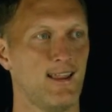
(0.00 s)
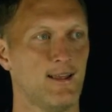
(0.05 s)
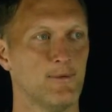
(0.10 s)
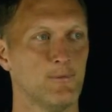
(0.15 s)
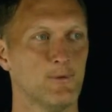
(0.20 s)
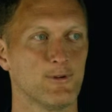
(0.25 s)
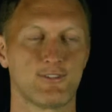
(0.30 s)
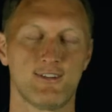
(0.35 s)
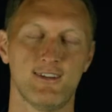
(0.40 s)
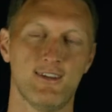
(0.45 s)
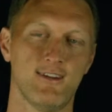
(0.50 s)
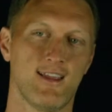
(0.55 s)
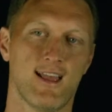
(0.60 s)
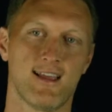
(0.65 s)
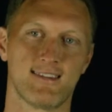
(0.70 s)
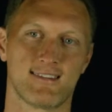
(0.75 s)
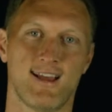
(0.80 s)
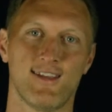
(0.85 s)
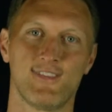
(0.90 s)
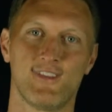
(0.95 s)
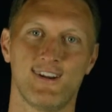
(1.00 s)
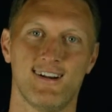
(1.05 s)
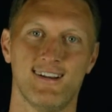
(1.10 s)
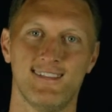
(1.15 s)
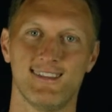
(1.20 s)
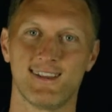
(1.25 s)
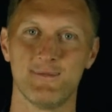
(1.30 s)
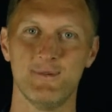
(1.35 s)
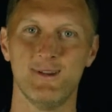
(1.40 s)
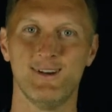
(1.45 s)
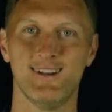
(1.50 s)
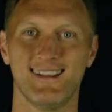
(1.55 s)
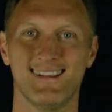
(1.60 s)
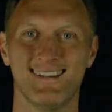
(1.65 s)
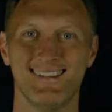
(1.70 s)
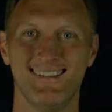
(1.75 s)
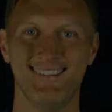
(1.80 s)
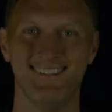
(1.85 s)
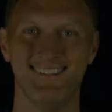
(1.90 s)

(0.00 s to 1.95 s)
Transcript: and we'll see you guys out there in the community.